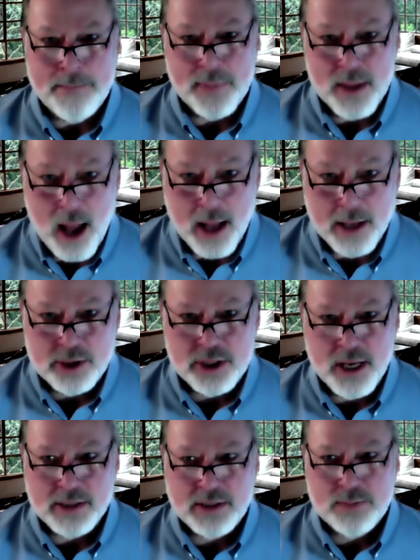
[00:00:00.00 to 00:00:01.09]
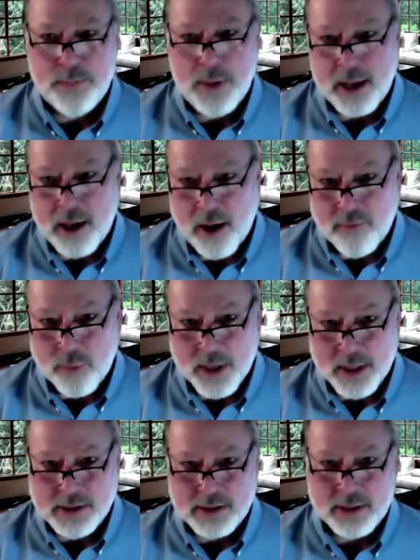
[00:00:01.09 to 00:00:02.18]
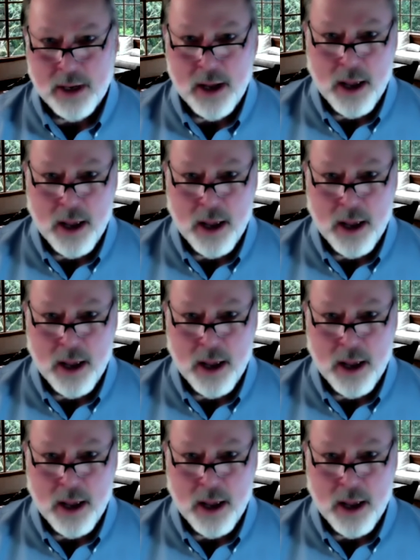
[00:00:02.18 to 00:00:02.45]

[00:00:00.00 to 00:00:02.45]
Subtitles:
not just by governments,